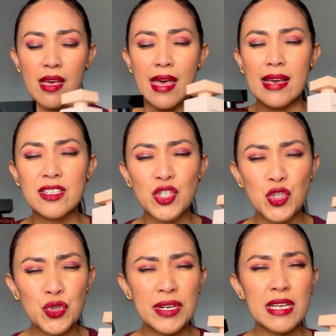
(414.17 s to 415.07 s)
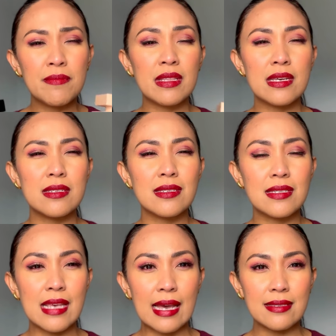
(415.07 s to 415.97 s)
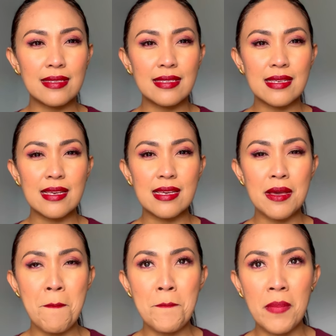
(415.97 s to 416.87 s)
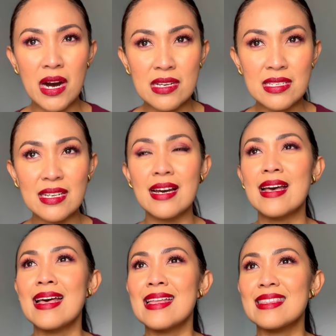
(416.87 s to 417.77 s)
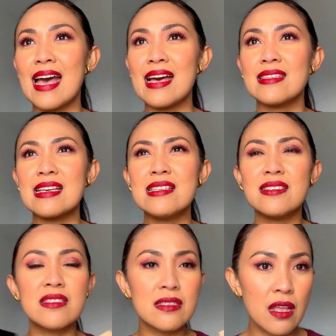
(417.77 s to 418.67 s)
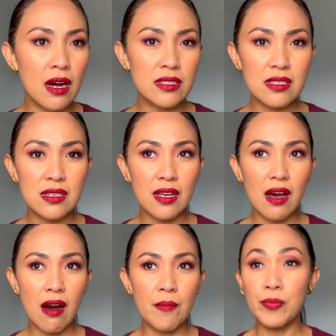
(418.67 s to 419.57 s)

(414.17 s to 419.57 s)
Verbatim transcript: extremely sexy musk that is not um,